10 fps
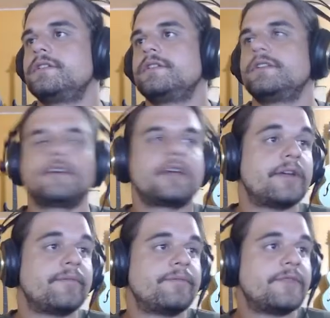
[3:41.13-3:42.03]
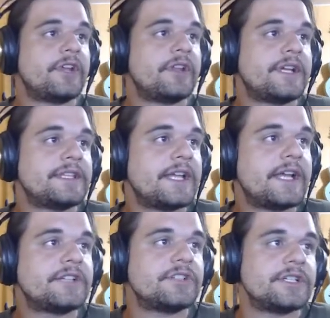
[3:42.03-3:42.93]
Okay, they don't like that
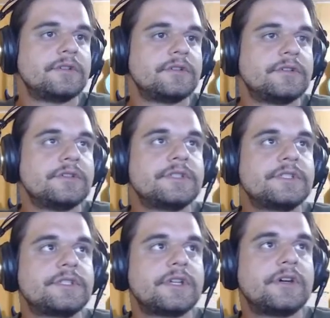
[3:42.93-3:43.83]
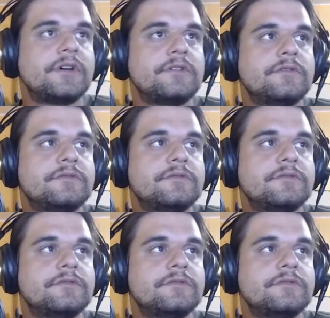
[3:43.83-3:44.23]
address. So